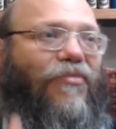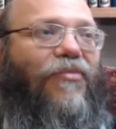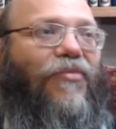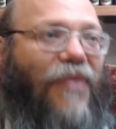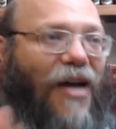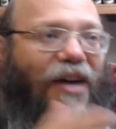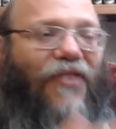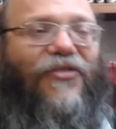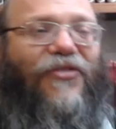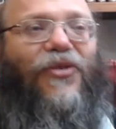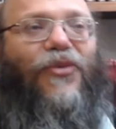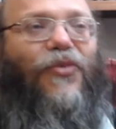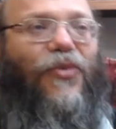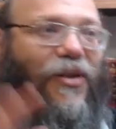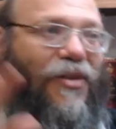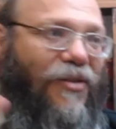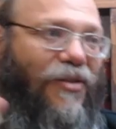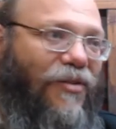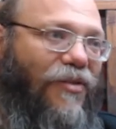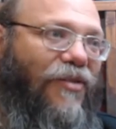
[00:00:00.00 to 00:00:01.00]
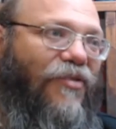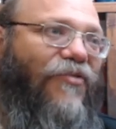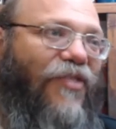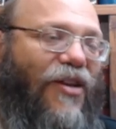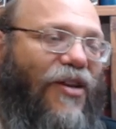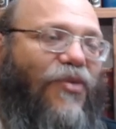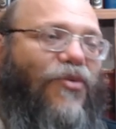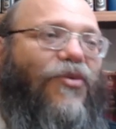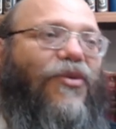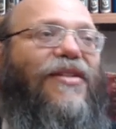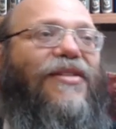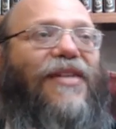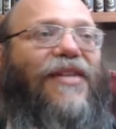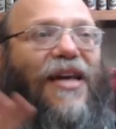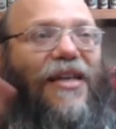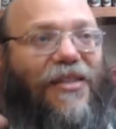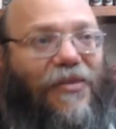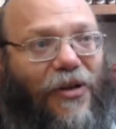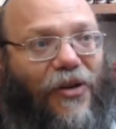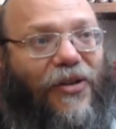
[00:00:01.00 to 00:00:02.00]
after we'll finish to
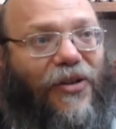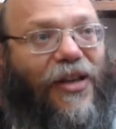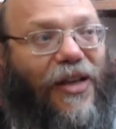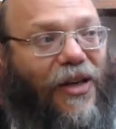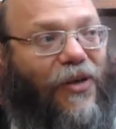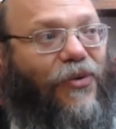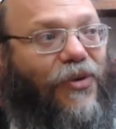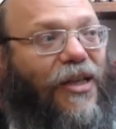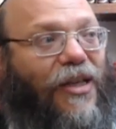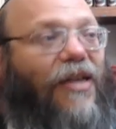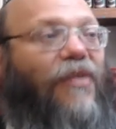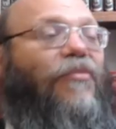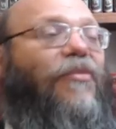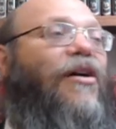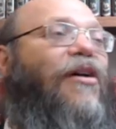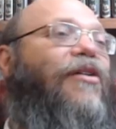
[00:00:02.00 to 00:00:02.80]
discuss about the nekudim.